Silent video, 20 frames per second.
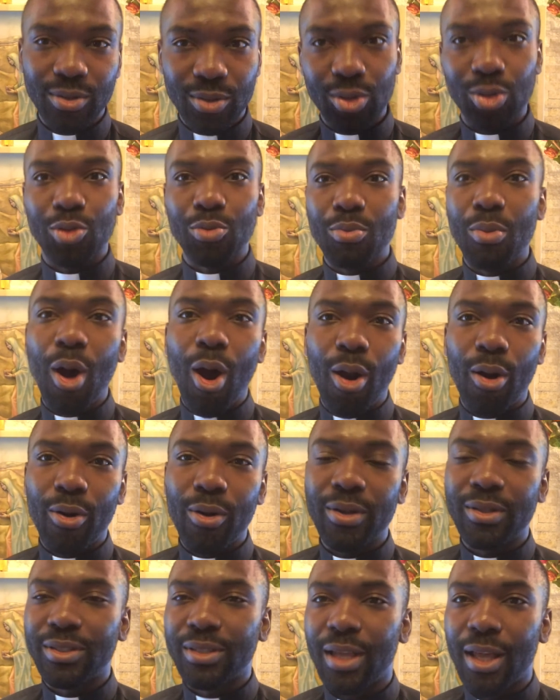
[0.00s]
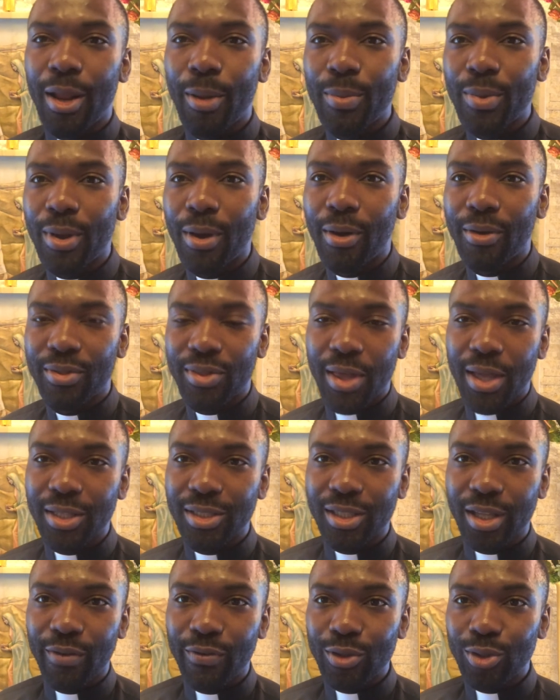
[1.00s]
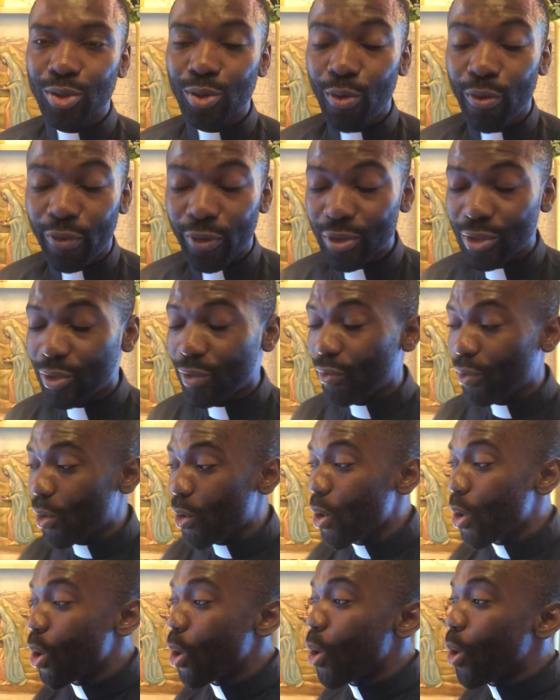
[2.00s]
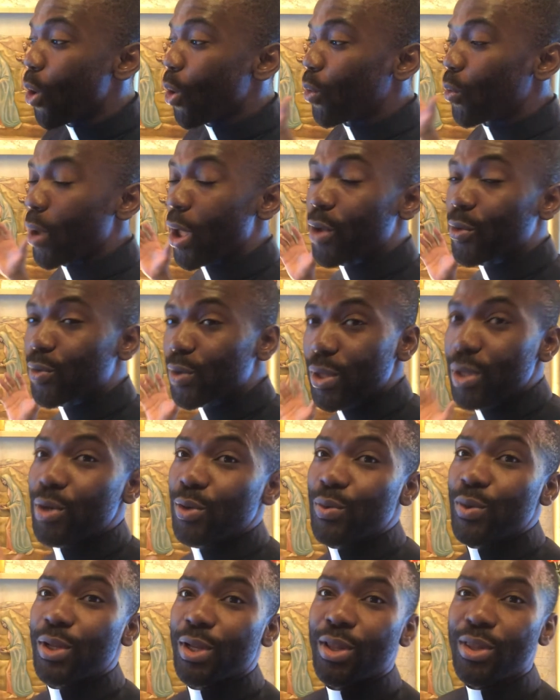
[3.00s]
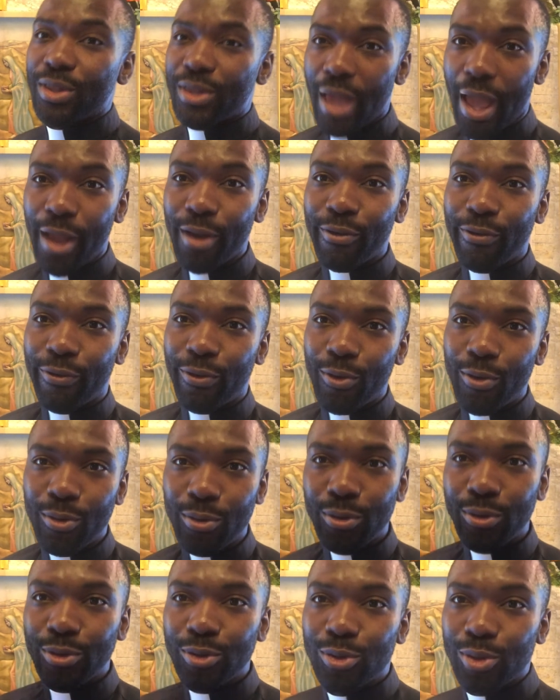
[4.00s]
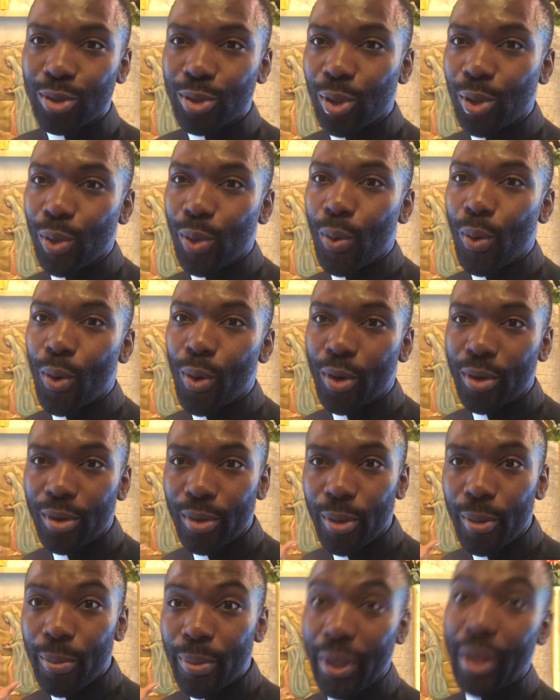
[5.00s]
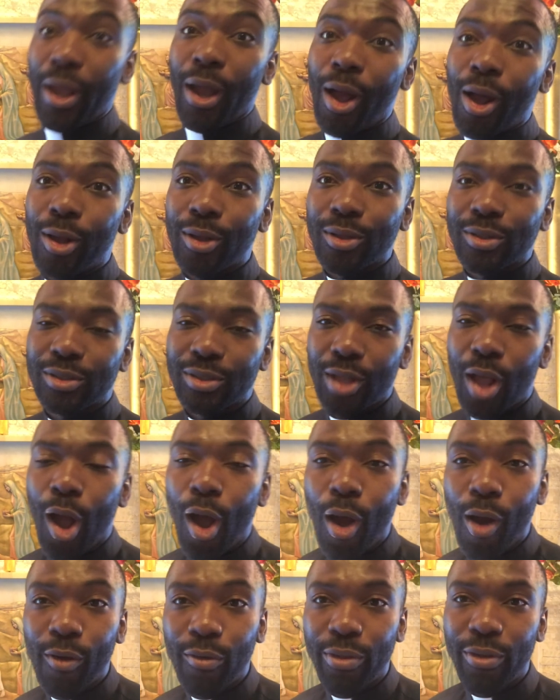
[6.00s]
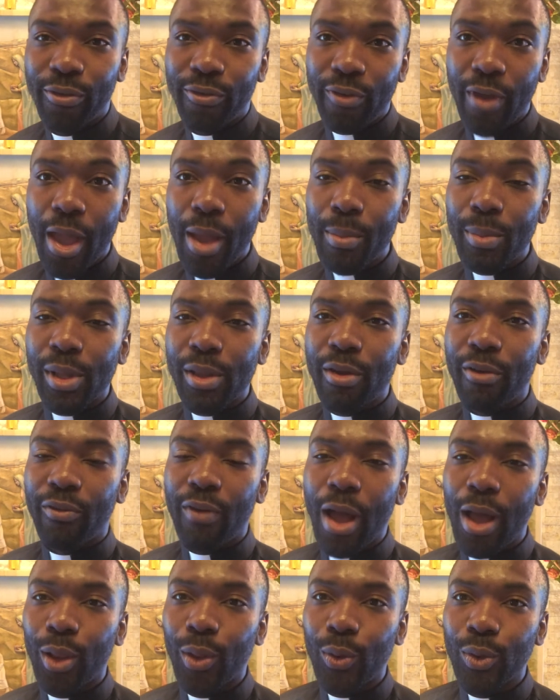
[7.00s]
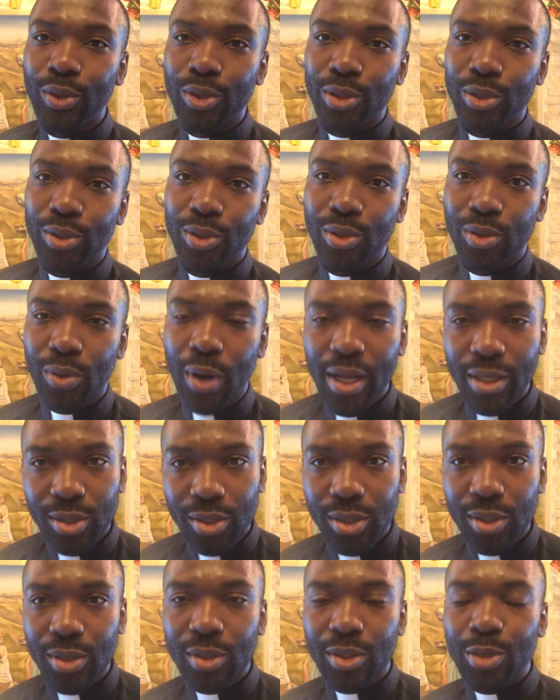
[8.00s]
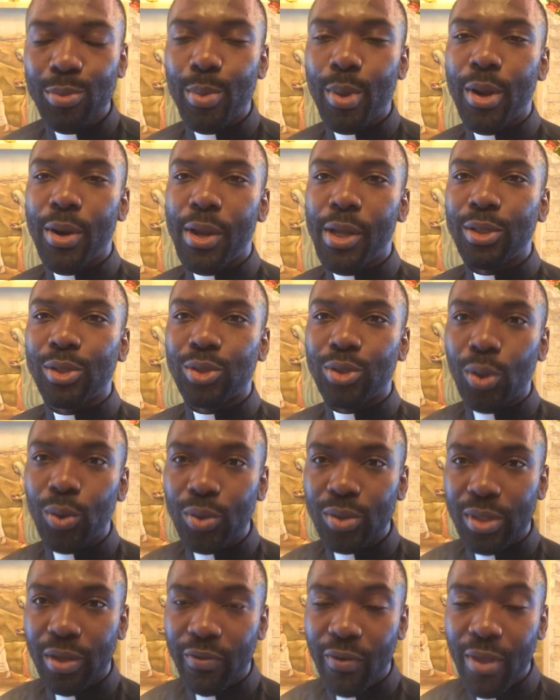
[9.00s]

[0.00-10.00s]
Tomorrow is going to be our Thanksgiving. So first of all, we are really, really thankful to the Lord because of the family of our Lord Jesus Christ, Jesus, Mary, and Joseph.